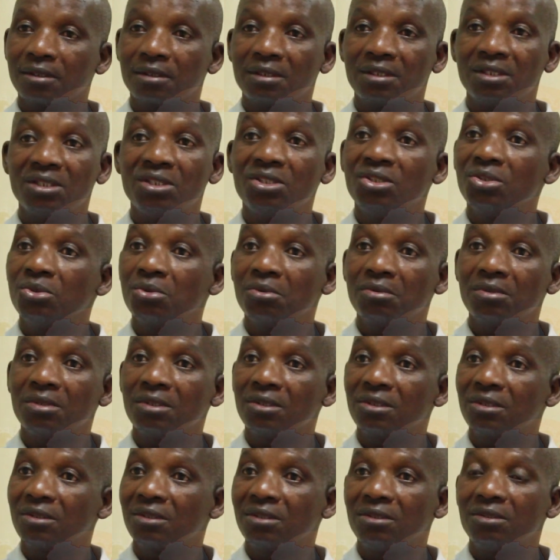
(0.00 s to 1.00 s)
EU
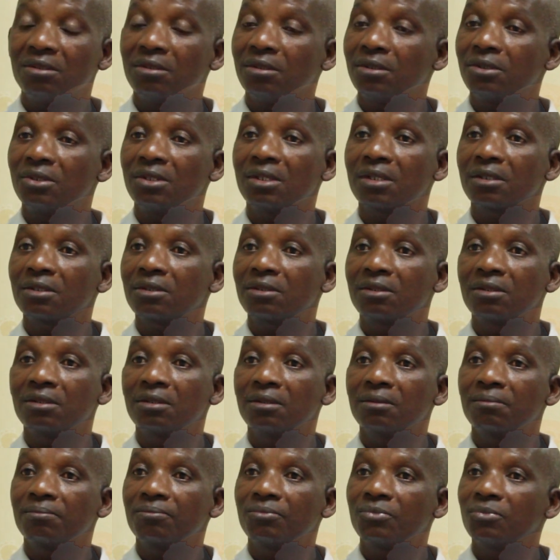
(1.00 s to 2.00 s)
is just
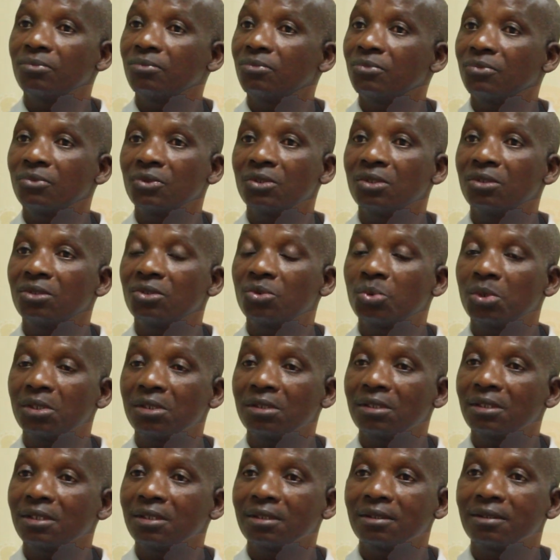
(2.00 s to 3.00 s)

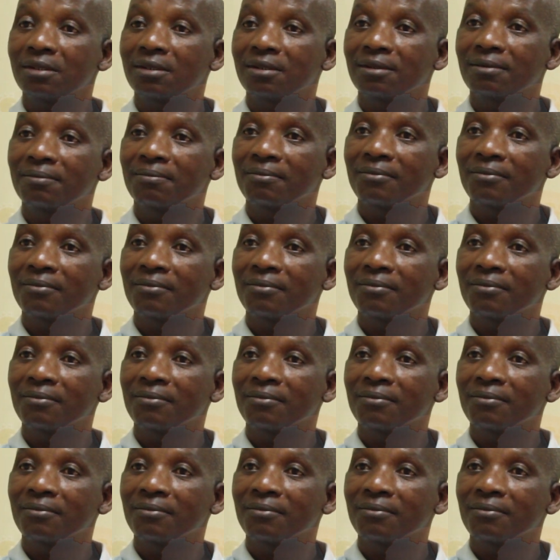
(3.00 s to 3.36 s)
28.